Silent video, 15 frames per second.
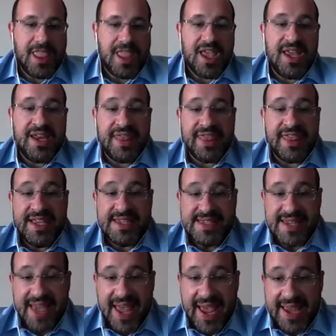In
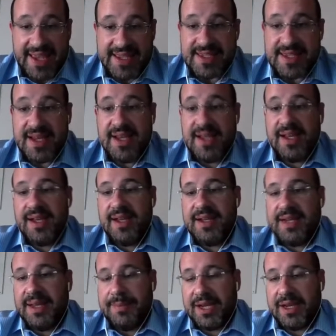this case,
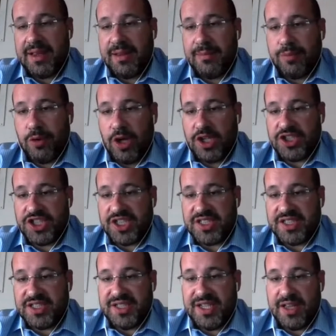typically the
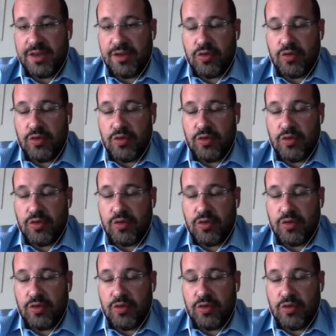projects need